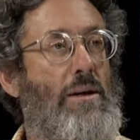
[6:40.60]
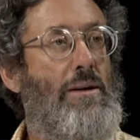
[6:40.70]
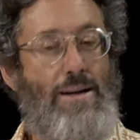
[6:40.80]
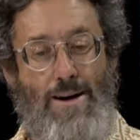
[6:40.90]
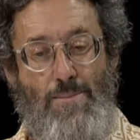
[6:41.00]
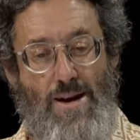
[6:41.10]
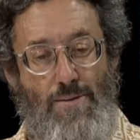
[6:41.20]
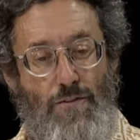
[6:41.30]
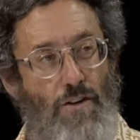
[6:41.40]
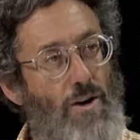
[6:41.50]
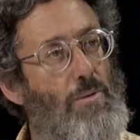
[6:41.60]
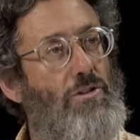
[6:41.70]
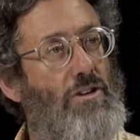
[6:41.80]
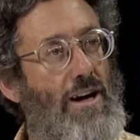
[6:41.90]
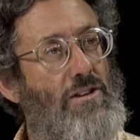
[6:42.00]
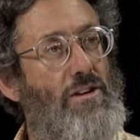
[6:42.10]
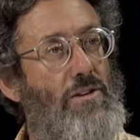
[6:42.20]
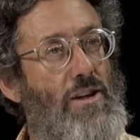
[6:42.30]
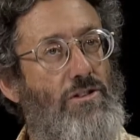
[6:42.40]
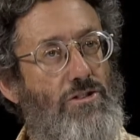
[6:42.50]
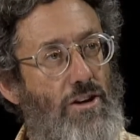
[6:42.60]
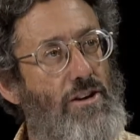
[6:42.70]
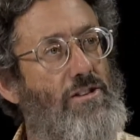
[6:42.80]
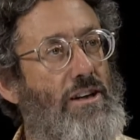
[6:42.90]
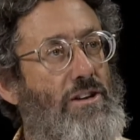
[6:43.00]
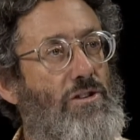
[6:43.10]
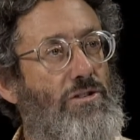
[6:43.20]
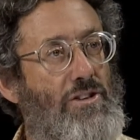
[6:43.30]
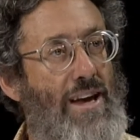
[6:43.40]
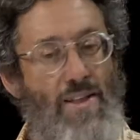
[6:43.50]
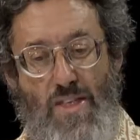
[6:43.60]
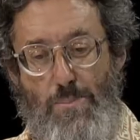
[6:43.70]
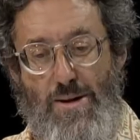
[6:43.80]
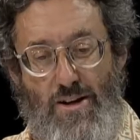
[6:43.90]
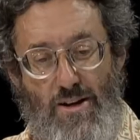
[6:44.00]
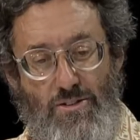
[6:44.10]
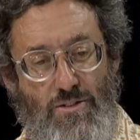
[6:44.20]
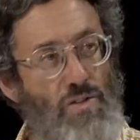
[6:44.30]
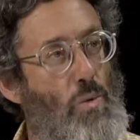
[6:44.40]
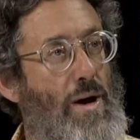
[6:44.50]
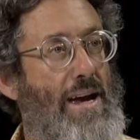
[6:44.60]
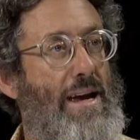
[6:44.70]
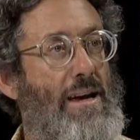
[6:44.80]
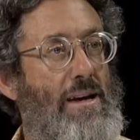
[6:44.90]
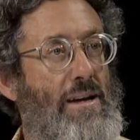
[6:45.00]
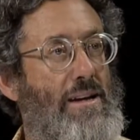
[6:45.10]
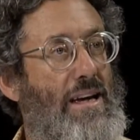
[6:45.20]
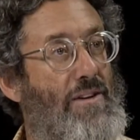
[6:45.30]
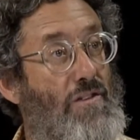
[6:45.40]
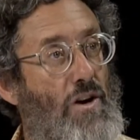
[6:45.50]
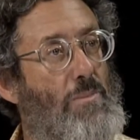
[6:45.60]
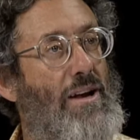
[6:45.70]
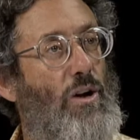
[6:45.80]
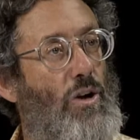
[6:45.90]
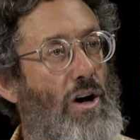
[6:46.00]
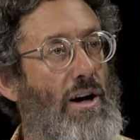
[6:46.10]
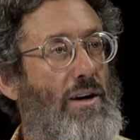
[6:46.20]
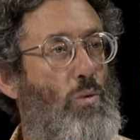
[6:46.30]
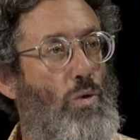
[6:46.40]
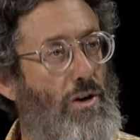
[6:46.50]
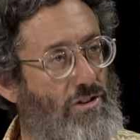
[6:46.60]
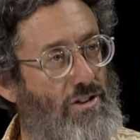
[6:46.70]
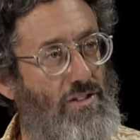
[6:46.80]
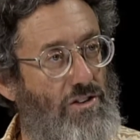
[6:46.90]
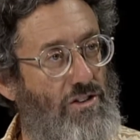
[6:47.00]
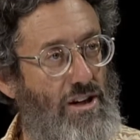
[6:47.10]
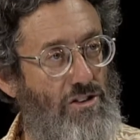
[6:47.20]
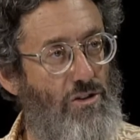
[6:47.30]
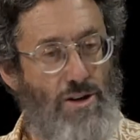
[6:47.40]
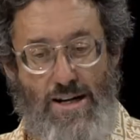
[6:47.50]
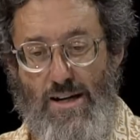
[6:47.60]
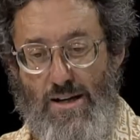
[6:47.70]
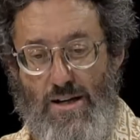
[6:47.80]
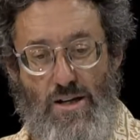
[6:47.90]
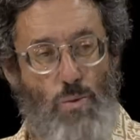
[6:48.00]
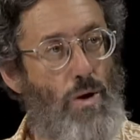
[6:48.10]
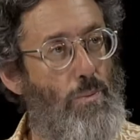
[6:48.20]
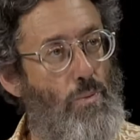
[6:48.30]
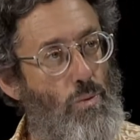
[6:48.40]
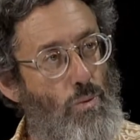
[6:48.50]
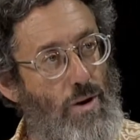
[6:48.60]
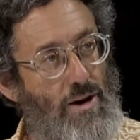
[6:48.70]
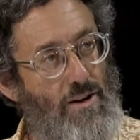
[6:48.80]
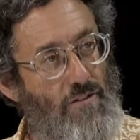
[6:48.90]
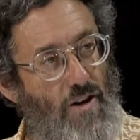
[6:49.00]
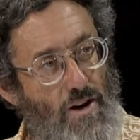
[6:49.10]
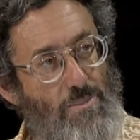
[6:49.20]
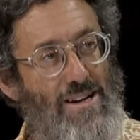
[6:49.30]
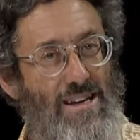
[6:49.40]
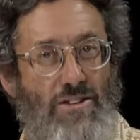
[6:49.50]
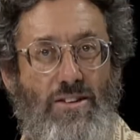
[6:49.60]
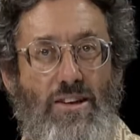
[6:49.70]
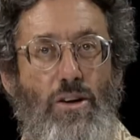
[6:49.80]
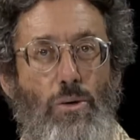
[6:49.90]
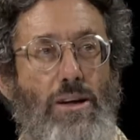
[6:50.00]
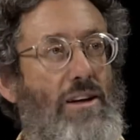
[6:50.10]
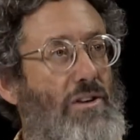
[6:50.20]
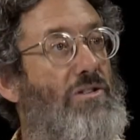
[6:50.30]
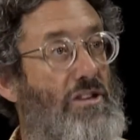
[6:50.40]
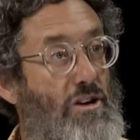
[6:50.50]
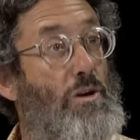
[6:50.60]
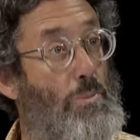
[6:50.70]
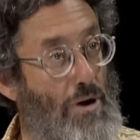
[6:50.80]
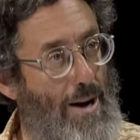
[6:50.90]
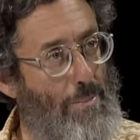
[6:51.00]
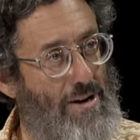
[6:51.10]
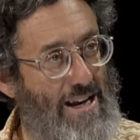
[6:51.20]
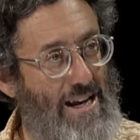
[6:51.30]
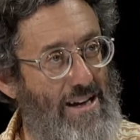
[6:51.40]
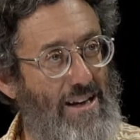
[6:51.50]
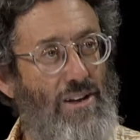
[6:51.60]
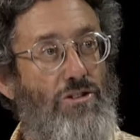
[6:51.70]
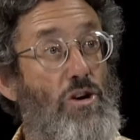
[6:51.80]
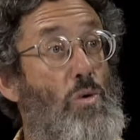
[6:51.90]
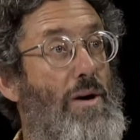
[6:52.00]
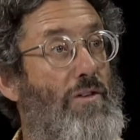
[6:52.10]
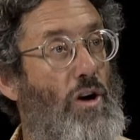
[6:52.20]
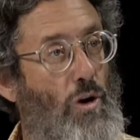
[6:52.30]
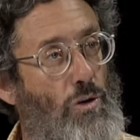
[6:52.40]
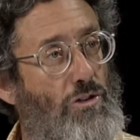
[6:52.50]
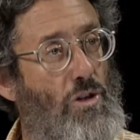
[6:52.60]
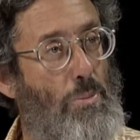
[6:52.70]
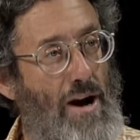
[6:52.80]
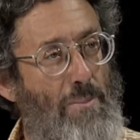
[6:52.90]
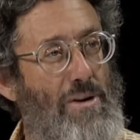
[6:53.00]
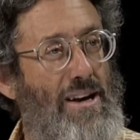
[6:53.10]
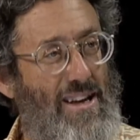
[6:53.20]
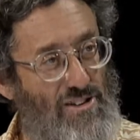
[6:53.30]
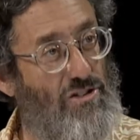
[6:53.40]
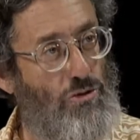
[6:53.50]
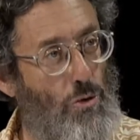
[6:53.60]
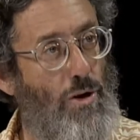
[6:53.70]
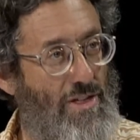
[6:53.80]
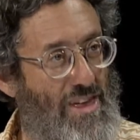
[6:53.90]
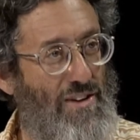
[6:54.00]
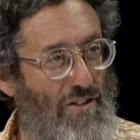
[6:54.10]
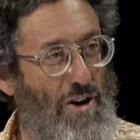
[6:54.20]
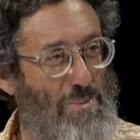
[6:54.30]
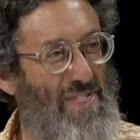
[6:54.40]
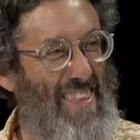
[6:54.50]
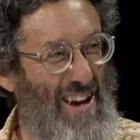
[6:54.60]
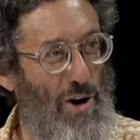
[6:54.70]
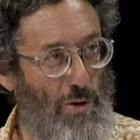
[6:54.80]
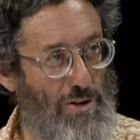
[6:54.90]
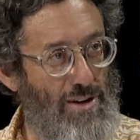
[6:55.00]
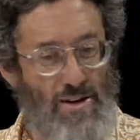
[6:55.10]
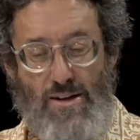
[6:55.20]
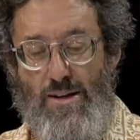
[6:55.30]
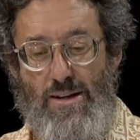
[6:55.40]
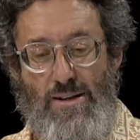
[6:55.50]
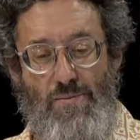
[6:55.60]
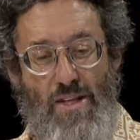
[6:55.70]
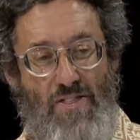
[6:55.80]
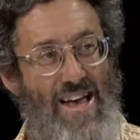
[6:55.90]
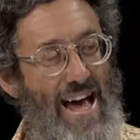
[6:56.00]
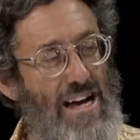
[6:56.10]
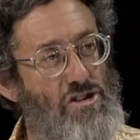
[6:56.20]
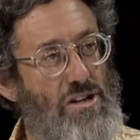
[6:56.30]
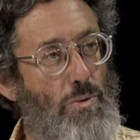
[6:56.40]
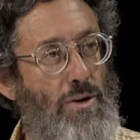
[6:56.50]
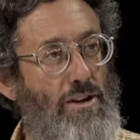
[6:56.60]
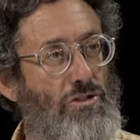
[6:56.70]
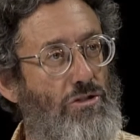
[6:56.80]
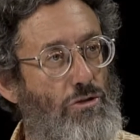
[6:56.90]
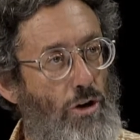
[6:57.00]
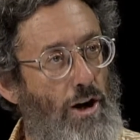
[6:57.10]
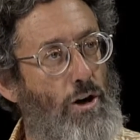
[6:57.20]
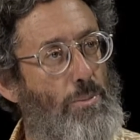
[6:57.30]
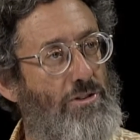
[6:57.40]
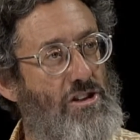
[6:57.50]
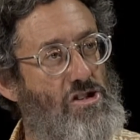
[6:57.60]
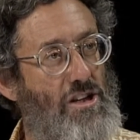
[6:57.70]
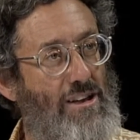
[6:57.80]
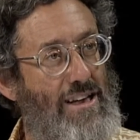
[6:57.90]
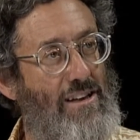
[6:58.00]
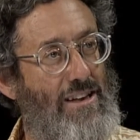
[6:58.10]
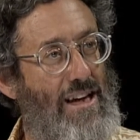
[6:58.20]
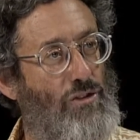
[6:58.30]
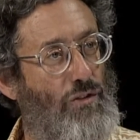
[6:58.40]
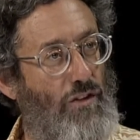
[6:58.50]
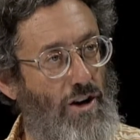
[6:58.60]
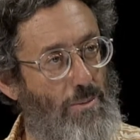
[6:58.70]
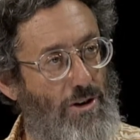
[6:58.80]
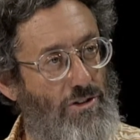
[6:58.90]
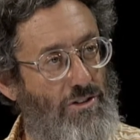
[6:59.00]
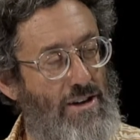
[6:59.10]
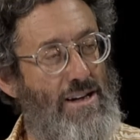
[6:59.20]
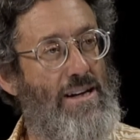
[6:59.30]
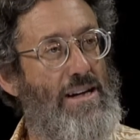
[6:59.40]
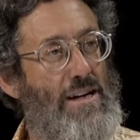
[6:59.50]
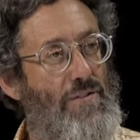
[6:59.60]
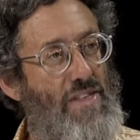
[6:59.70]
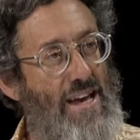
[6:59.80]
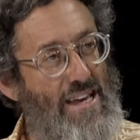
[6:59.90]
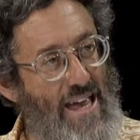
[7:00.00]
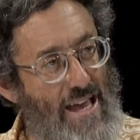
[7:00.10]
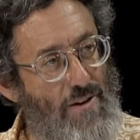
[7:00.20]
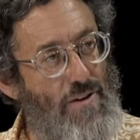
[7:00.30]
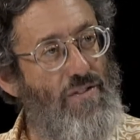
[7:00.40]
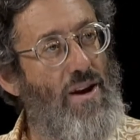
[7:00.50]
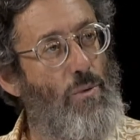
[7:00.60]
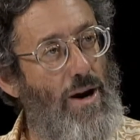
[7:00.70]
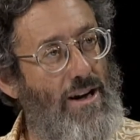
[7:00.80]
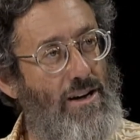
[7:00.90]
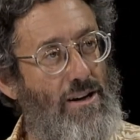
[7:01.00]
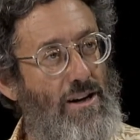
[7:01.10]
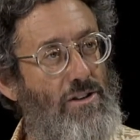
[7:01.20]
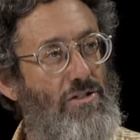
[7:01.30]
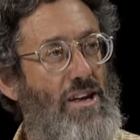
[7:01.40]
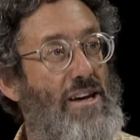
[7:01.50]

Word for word: Um, and farmers got to, they started to understand that because of the way environmental law works in this country, where, where environment is literally considered property, and so whoever owns the property can destroy the environment they own, mm -hmm. that they actually were in a stronger position legally as farmers if they gave if they recognized that